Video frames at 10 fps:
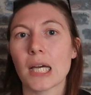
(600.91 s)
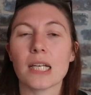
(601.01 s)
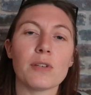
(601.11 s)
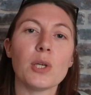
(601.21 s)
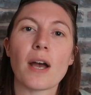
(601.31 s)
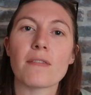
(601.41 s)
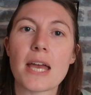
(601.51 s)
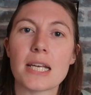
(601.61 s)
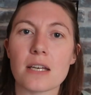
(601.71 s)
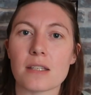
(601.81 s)
And if you have
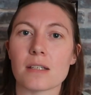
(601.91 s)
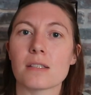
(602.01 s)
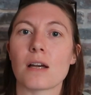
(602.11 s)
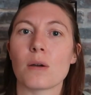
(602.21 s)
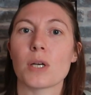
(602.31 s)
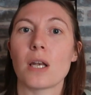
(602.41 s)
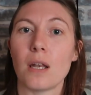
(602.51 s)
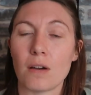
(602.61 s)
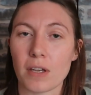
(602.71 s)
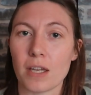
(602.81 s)
any others, I would
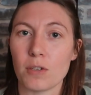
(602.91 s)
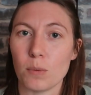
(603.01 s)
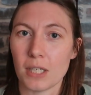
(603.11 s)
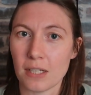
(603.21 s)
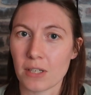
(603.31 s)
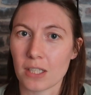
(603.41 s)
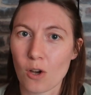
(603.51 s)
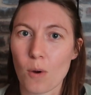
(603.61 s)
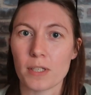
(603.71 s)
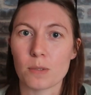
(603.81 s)
love it if you would leave it in the
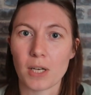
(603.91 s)
comments